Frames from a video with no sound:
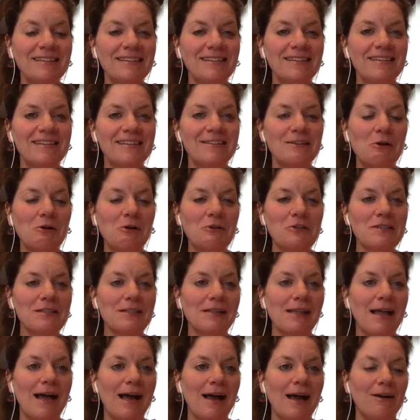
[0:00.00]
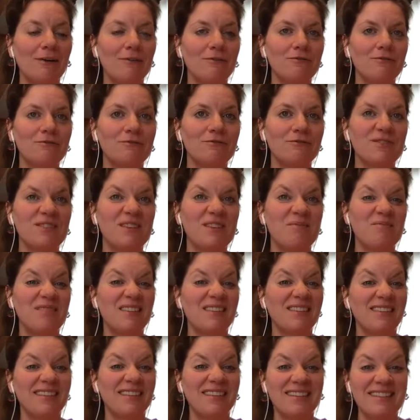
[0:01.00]
adults laugh something
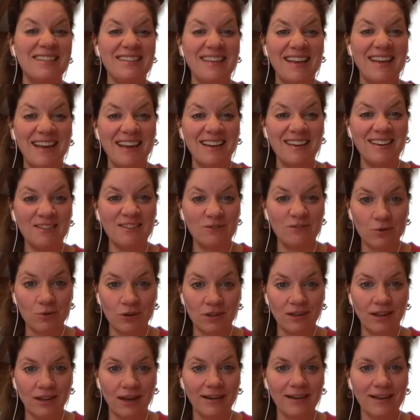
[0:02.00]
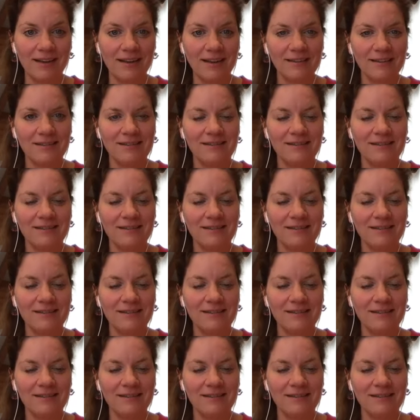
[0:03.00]
like 10 if we're lucky,